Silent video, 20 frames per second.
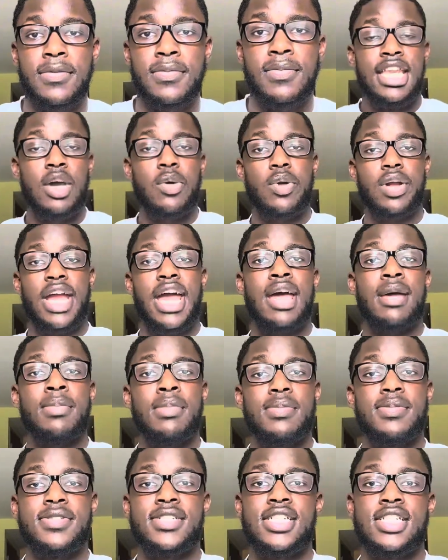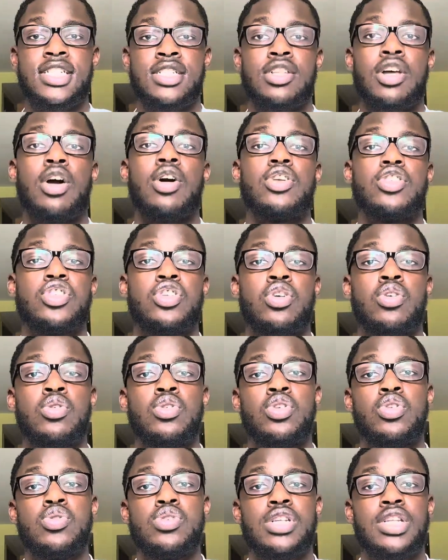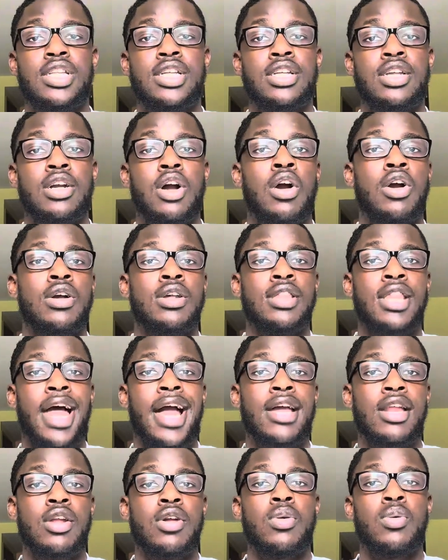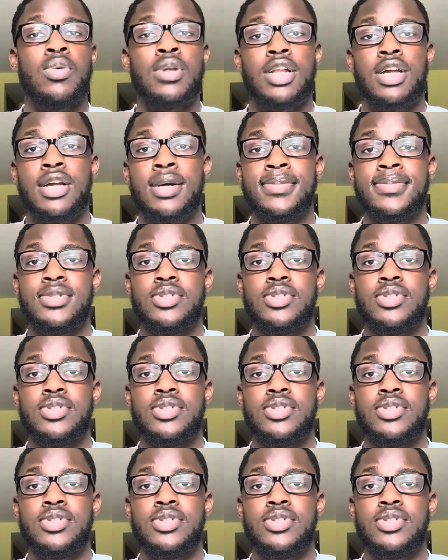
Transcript: Network admin positions also usually are lighter when it comes